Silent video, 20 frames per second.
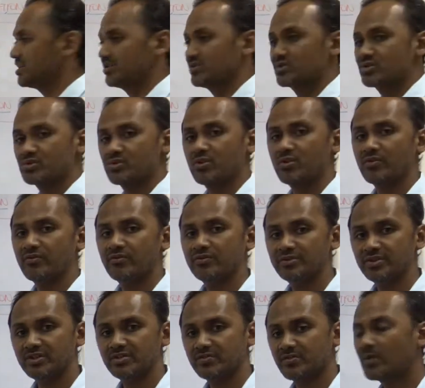solve
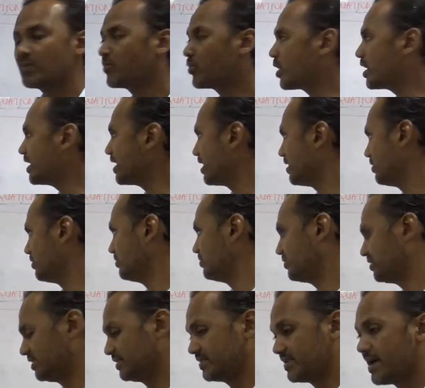just for one unknown, which
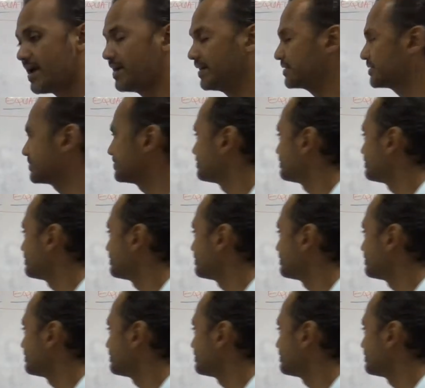is x.